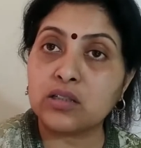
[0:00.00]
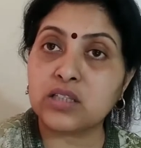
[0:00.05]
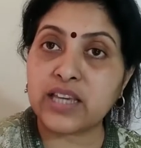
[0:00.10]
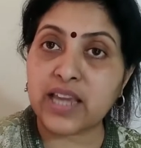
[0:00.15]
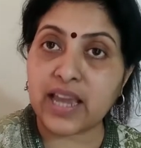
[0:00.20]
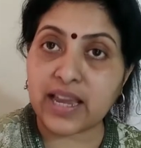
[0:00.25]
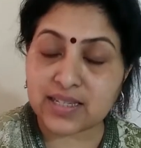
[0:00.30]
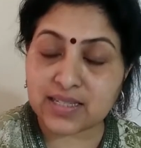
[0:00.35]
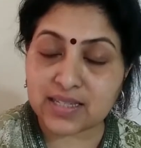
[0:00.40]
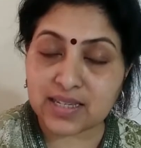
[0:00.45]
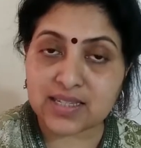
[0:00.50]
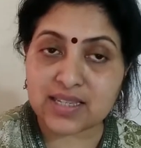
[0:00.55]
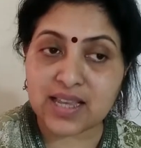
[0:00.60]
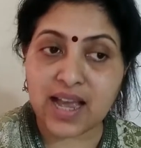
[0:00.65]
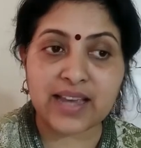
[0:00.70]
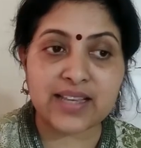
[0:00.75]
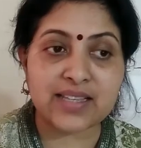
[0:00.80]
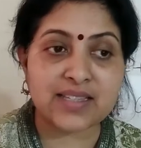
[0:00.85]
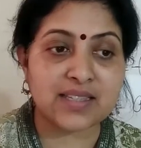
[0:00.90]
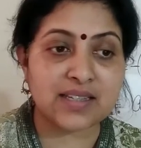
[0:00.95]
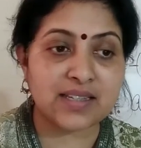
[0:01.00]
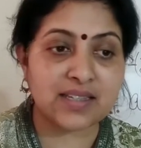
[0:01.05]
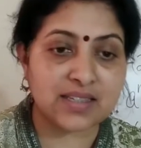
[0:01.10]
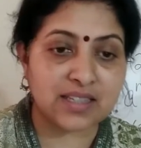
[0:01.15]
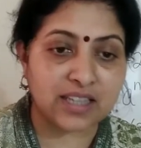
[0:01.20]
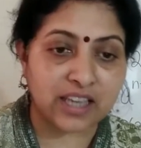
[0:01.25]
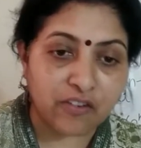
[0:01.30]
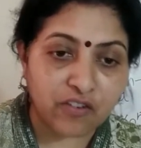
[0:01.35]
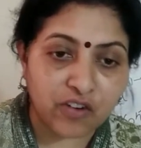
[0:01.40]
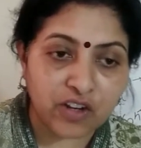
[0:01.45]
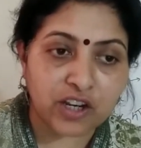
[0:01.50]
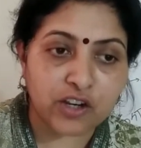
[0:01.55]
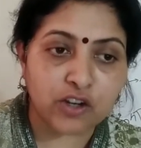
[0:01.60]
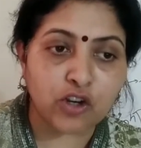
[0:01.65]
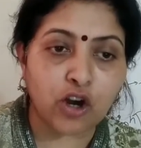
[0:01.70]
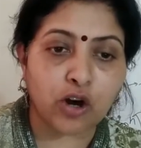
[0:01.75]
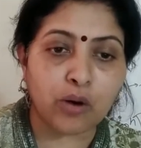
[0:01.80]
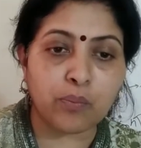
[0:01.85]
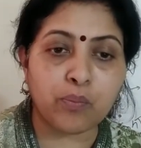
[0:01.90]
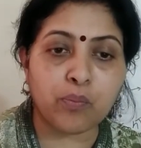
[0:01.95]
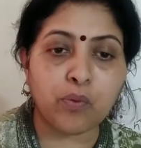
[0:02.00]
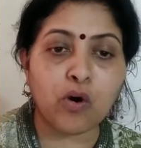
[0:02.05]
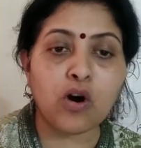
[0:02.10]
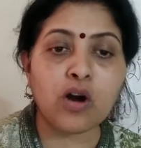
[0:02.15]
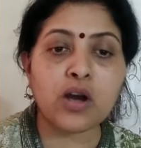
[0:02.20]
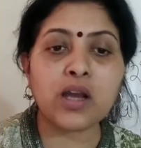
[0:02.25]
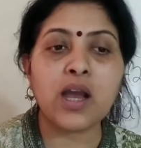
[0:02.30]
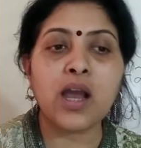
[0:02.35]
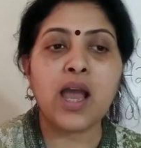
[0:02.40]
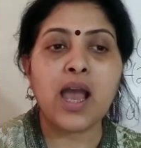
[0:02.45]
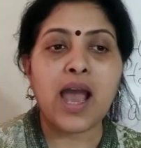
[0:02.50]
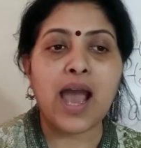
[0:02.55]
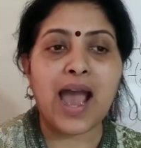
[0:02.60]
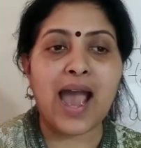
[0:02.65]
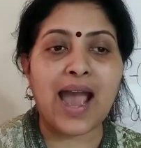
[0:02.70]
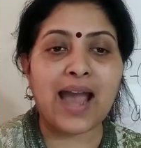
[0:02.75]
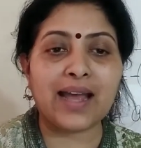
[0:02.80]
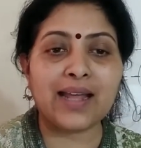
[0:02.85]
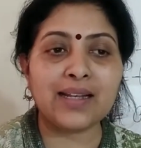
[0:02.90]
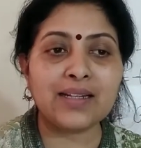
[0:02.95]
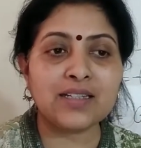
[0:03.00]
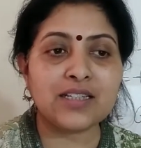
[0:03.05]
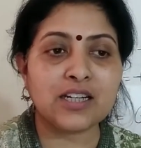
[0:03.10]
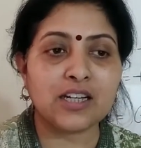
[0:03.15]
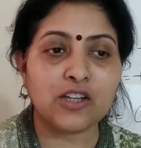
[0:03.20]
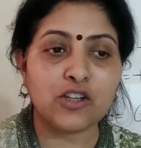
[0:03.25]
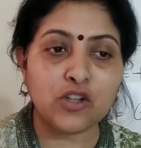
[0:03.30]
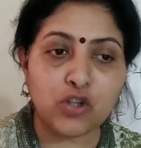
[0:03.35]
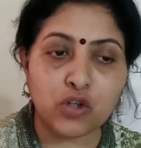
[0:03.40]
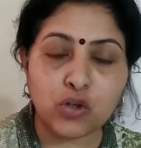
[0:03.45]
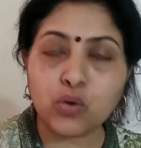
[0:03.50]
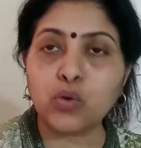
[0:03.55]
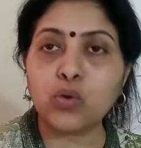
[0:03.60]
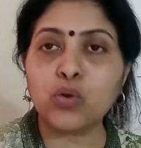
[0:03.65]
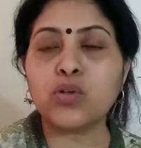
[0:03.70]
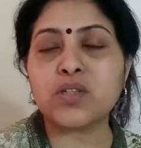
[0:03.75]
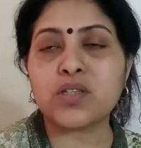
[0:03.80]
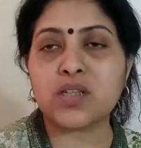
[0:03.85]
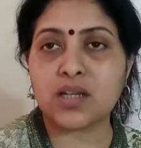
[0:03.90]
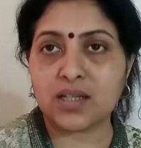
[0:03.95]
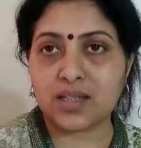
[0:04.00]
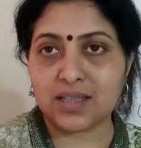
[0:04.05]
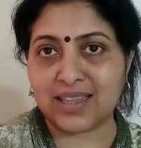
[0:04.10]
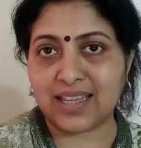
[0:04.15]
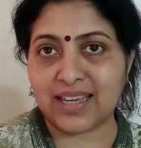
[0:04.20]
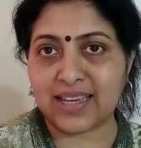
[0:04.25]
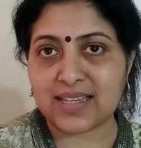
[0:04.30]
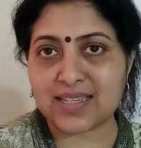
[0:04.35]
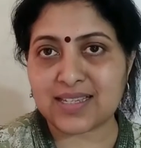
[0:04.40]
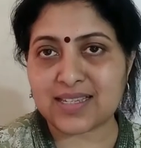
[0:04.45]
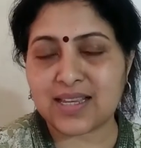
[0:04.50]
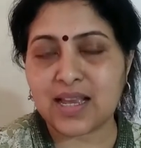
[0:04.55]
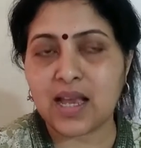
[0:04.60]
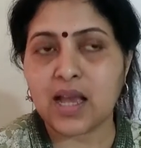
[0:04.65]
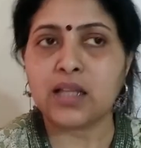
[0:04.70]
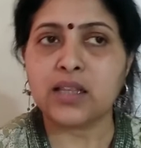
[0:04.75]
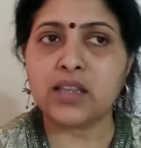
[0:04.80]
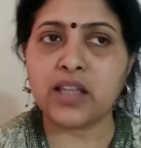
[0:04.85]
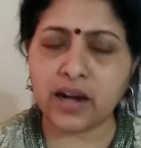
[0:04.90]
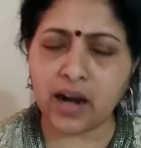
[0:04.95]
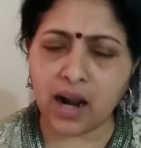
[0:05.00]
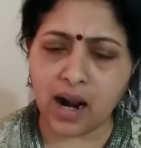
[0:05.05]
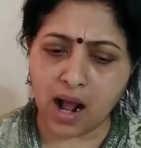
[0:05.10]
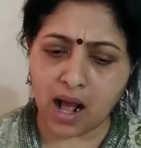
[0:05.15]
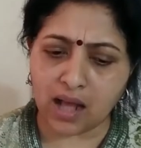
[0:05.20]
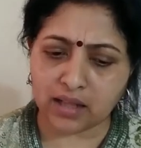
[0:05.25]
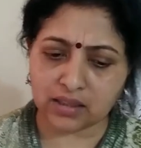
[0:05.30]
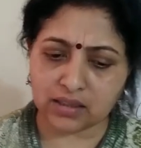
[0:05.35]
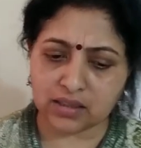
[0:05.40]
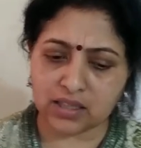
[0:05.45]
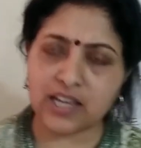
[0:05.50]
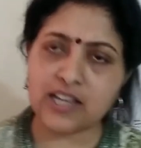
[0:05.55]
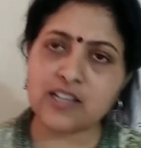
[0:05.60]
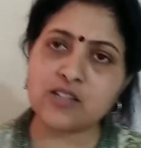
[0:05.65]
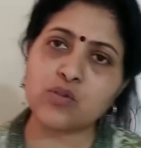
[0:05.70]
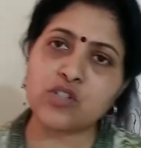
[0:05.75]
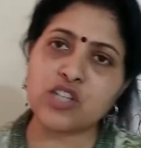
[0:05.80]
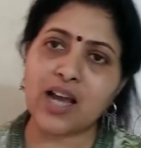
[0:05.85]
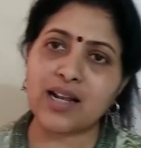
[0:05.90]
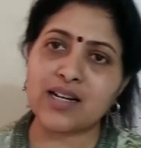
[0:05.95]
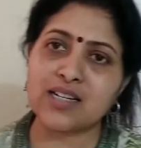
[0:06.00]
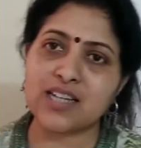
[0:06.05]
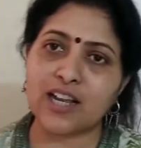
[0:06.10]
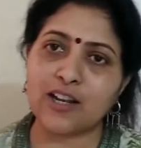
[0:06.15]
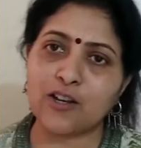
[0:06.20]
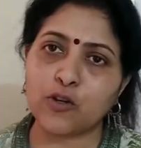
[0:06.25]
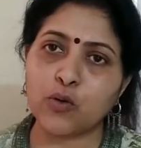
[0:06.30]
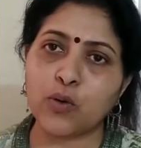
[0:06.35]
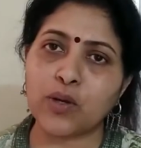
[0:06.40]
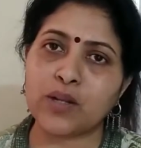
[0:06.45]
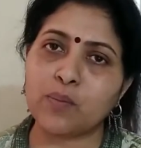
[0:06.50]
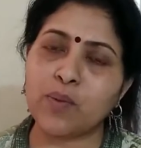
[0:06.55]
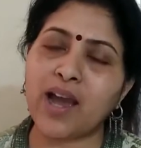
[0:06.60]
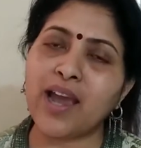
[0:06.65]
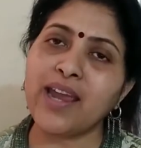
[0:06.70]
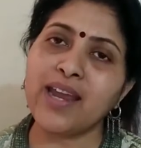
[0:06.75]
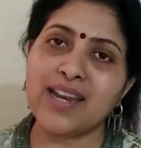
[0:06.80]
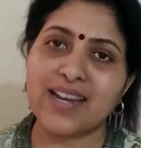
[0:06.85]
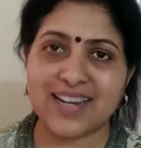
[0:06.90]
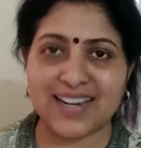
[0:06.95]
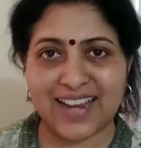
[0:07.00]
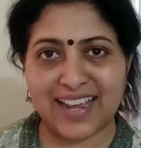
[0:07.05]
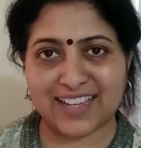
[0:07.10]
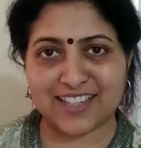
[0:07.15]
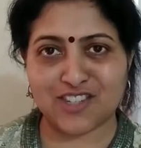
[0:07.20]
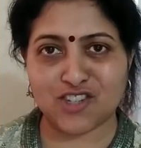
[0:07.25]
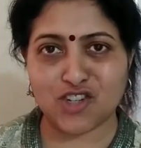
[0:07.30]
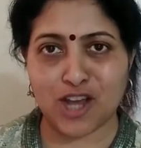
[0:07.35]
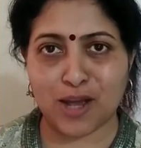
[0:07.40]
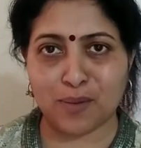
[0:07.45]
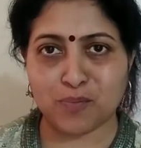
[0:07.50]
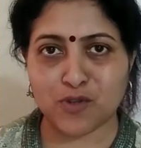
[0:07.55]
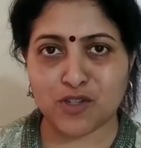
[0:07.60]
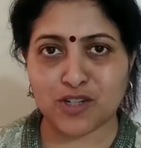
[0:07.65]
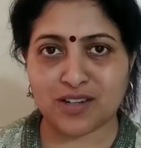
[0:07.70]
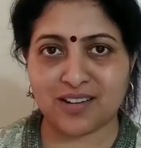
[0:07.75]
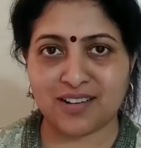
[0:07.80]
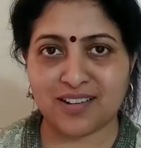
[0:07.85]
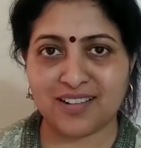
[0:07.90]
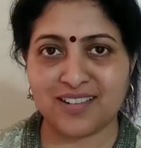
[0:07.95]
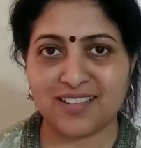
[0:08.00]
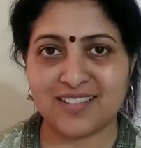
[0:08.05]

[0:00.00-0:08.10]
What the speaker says: the exercises given in your book and use this. There are other things which I'll tell you in my next chapter.